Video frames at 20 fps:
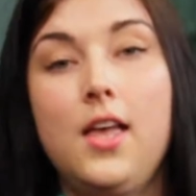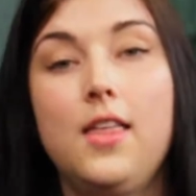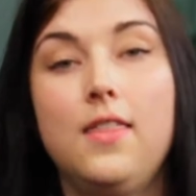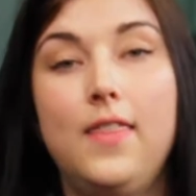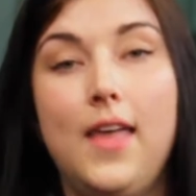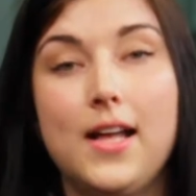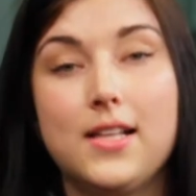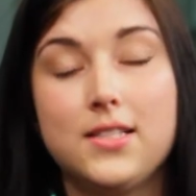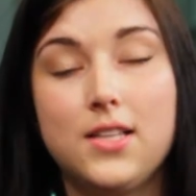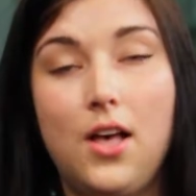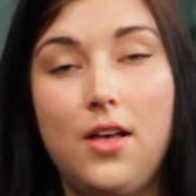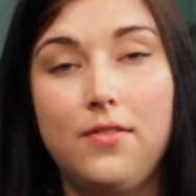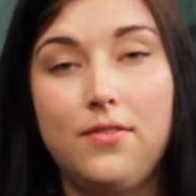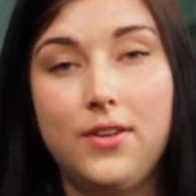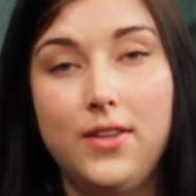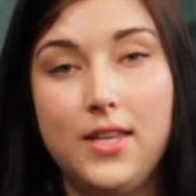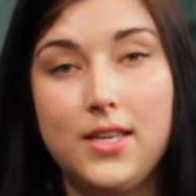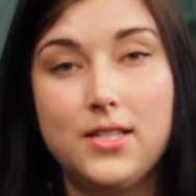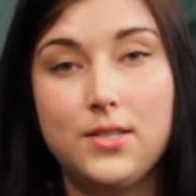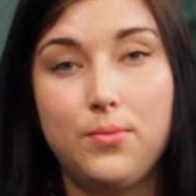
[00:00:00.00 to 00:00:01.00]
That's all for
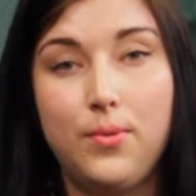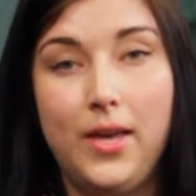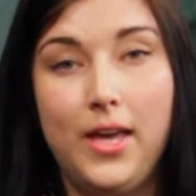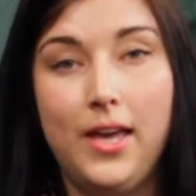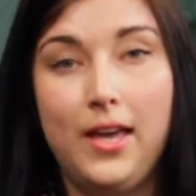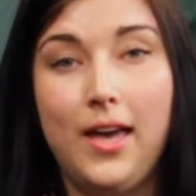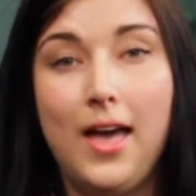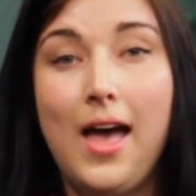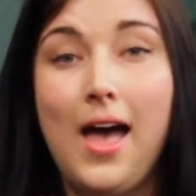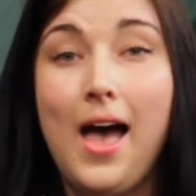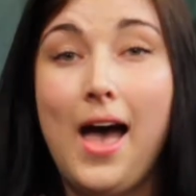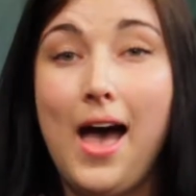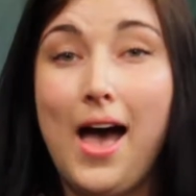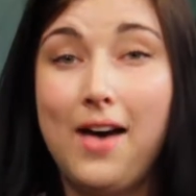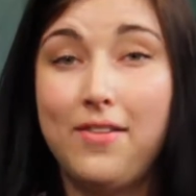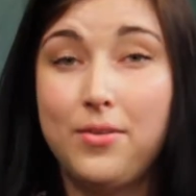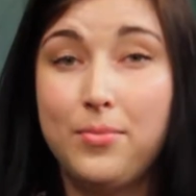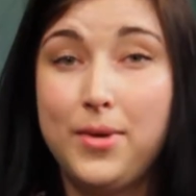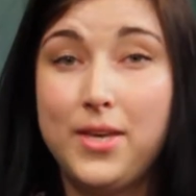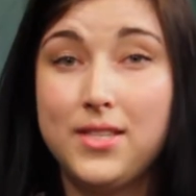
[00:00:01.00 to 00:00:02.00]
this week.
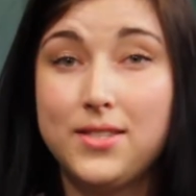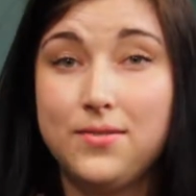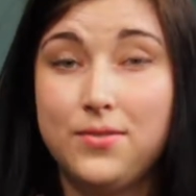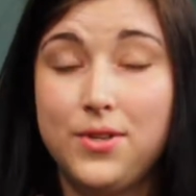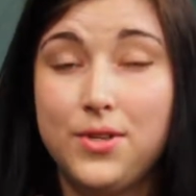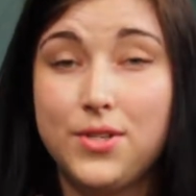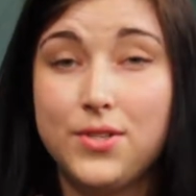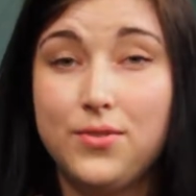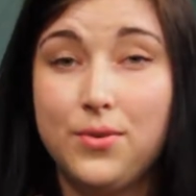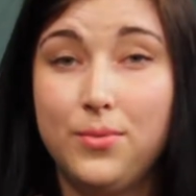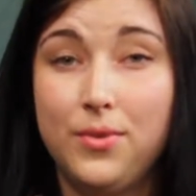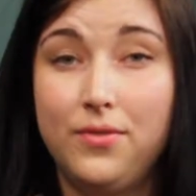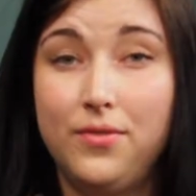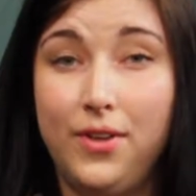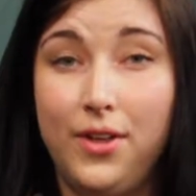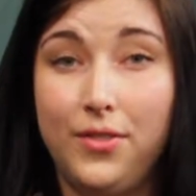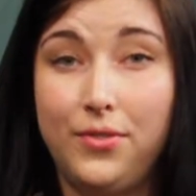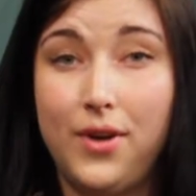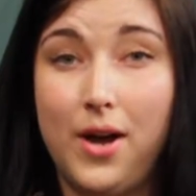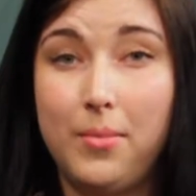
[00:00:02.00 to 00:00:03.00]
Have a piece of news from the
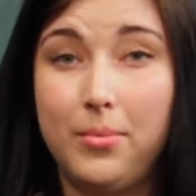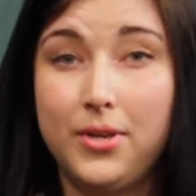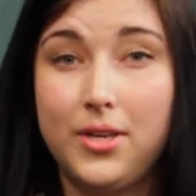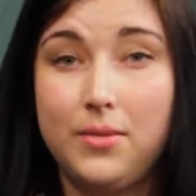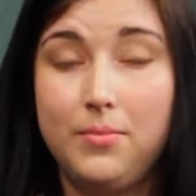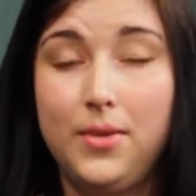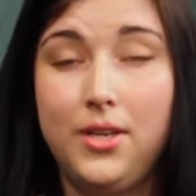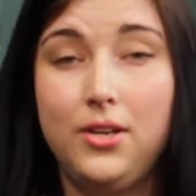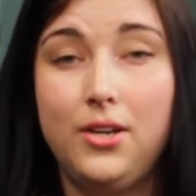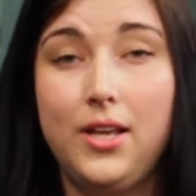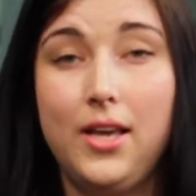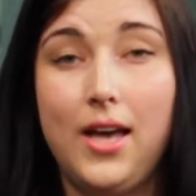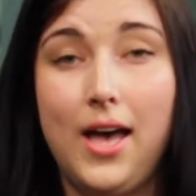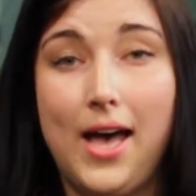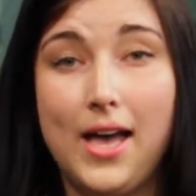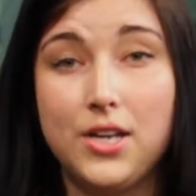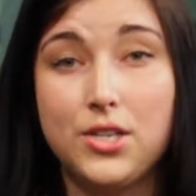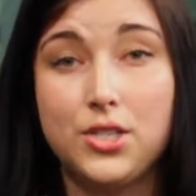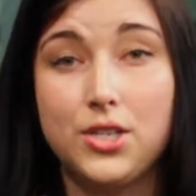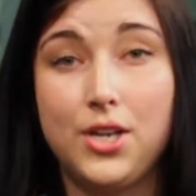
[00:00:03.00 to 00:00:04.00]
philanthropic community
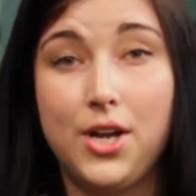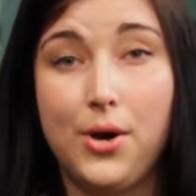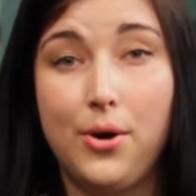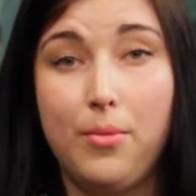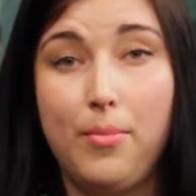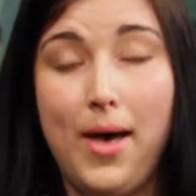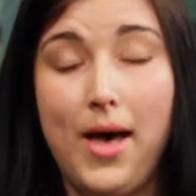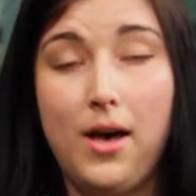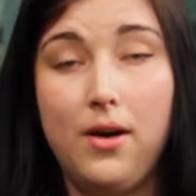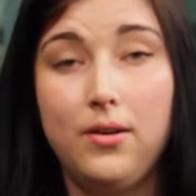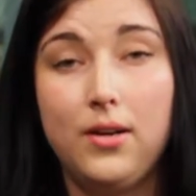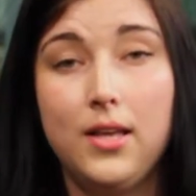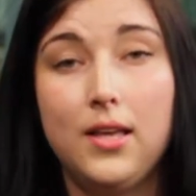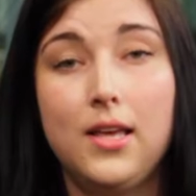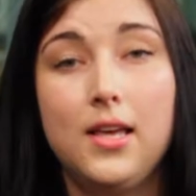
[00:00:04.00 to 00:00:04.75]
I should know about?